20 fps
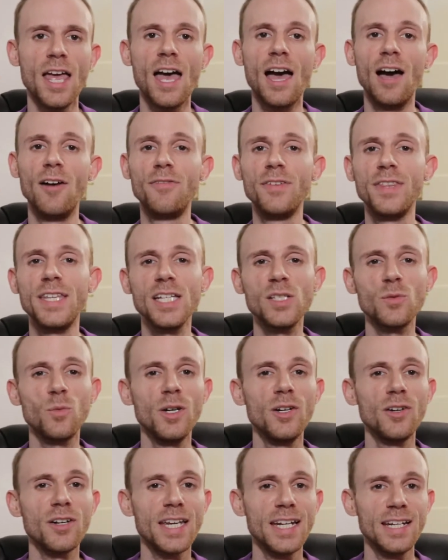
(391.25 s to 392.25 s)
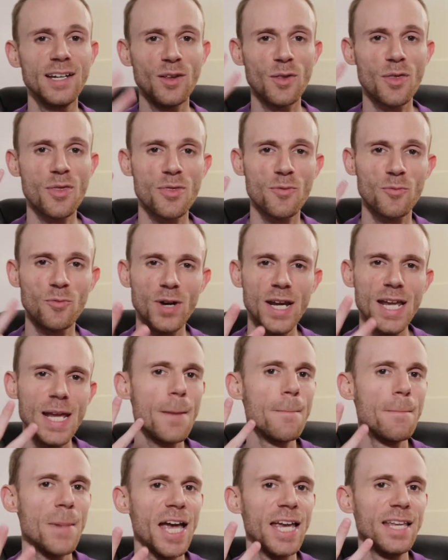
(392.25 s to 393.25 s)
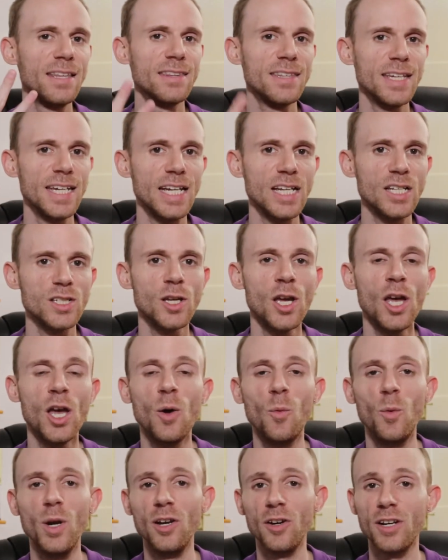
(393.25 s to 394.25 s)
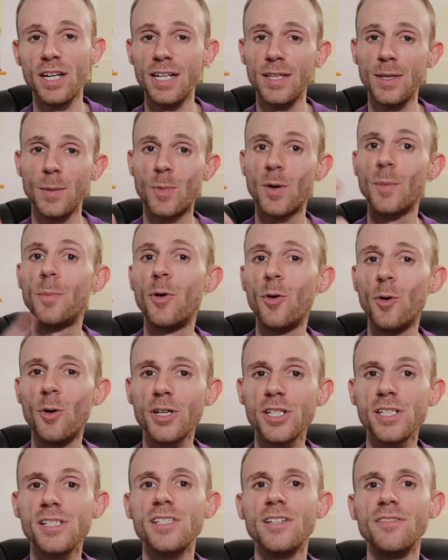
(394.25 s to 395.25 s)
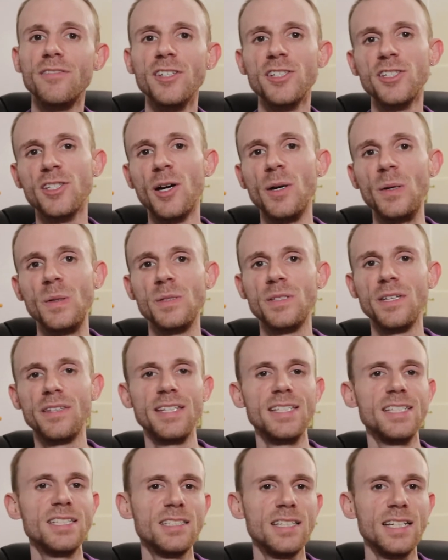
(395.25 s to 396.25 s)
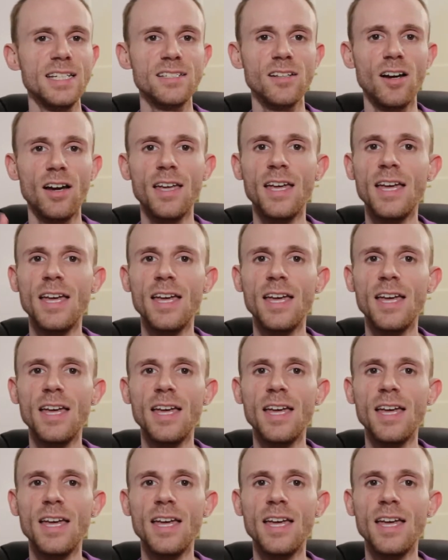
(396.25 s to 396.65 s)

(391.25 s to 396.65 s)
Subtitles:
And for this, we're looking at 3 main things. We're looking at the proportions of the stone. So this is things like